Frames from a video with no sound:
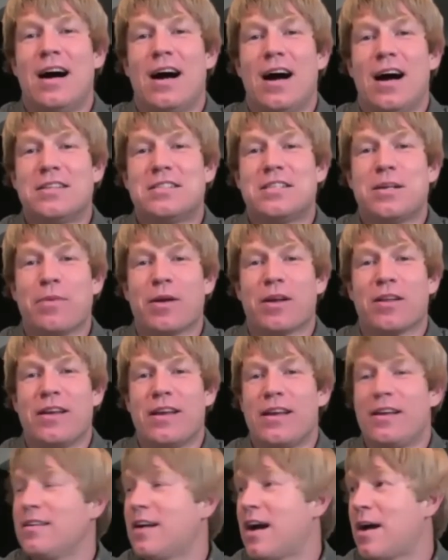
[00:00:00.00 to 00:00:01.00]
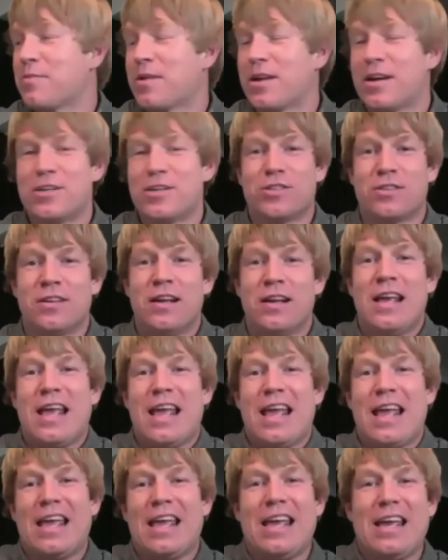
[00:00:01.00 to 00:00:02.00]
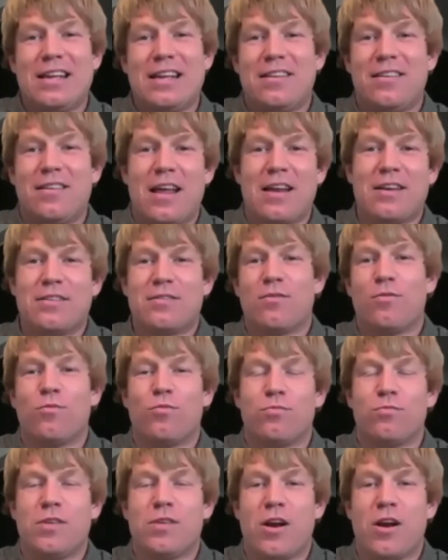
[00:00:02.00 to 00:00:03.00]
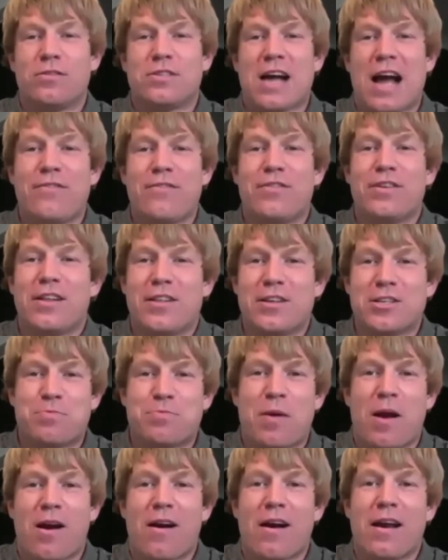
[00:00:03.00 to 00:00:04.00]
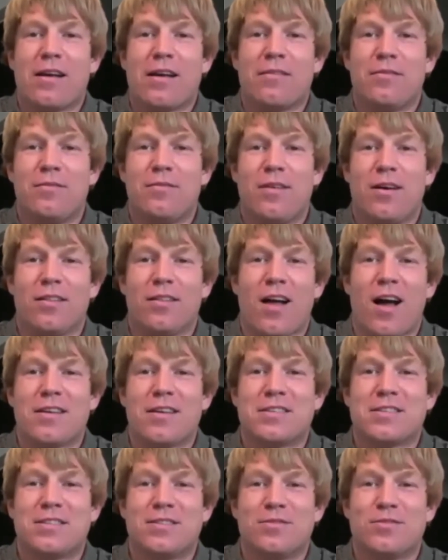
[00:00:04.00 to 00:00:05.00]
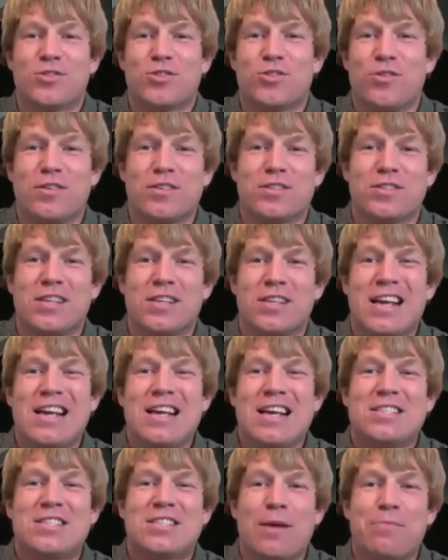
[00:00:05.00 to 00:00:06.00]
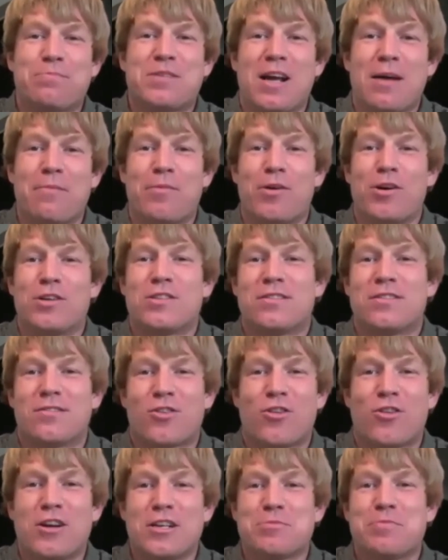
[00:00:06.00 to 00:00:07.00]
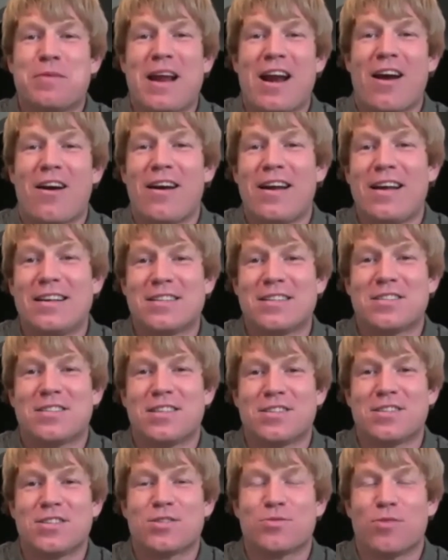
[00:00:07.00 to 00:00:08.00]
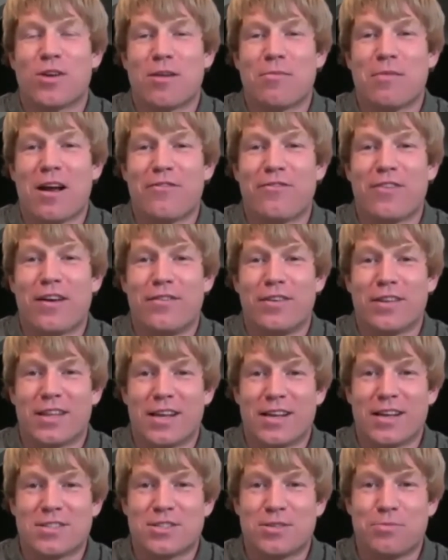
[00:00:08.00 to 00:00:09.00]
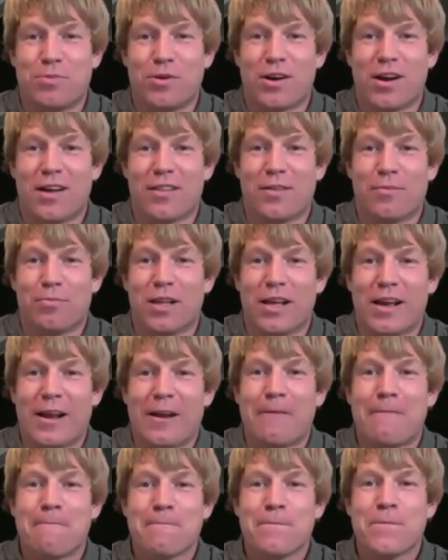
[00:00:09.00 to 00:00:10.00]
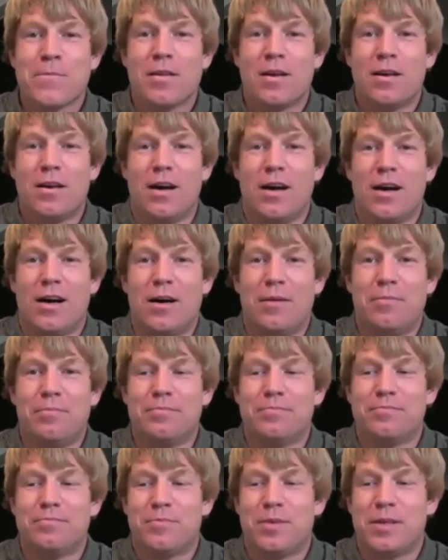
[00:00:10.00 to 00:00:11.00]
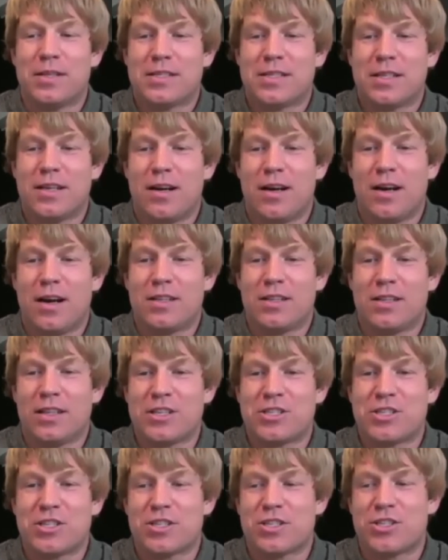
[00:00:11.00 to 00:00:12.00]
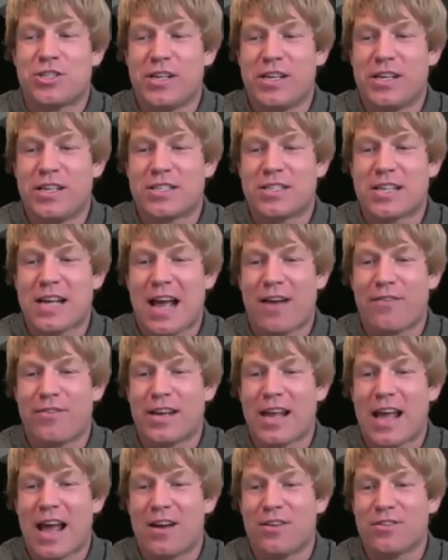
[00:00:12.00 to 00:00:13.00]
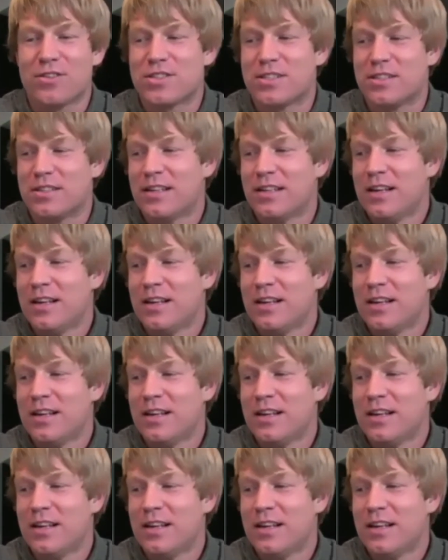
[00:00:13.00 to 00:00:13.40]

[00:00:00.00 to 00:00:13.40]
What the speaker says: Typically, I'm going to eat and, dive into this pairing a lot as soon as September crisp air hits. This is one of my favorite things to put on the plate. But a delicious cheese to have in the house and